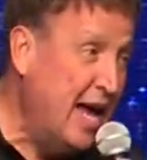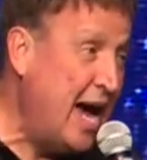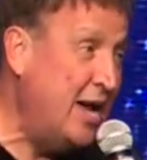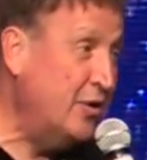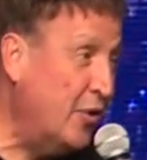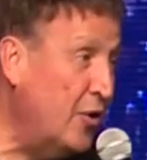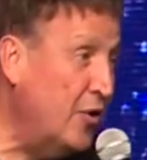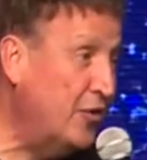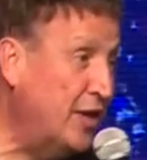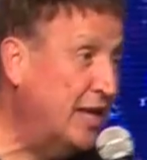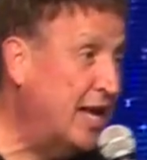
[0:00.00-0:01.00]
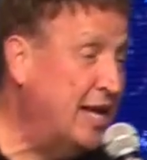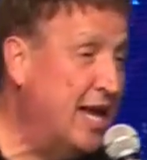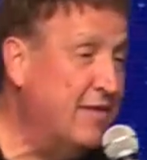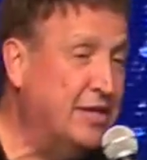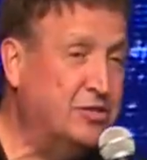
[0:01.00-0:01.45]
on earth and on
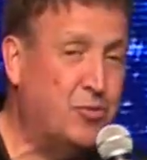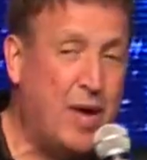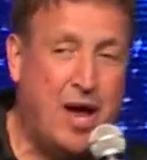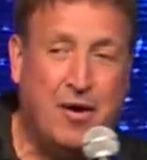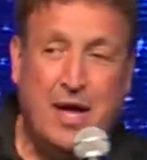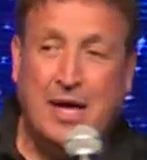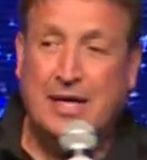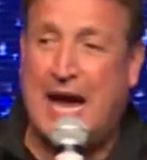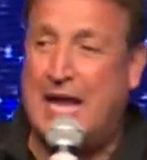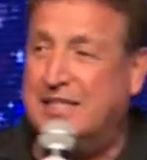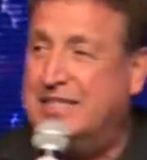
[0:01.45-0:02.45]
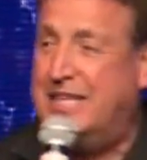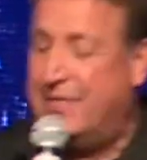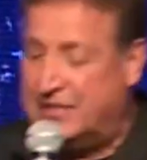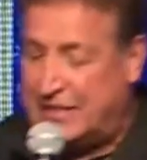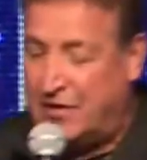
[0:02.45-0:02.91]
heaven as well. God has
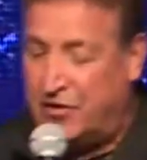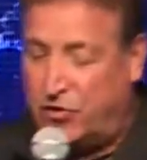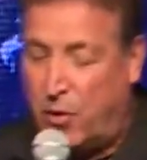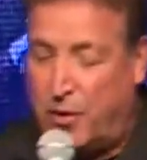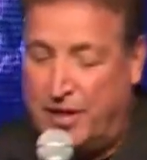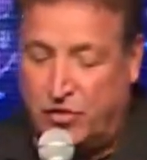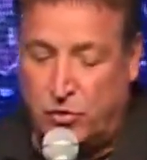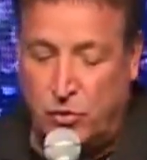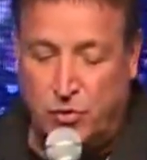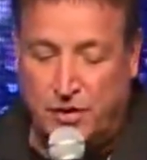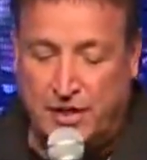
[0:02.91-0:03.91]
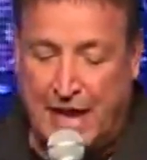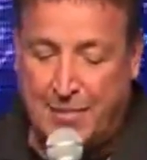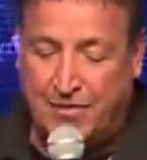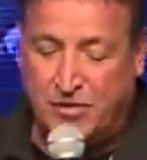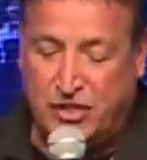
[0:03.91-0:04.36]
given us that authority through the
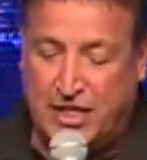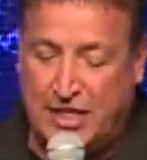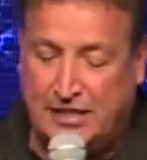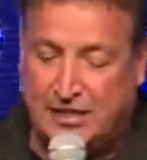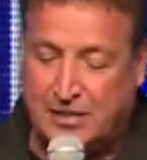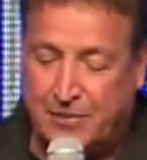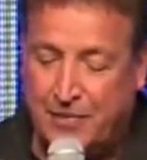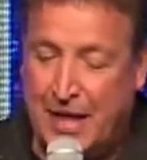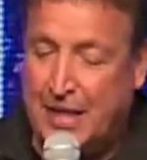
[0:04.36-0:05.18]
name of Jesus.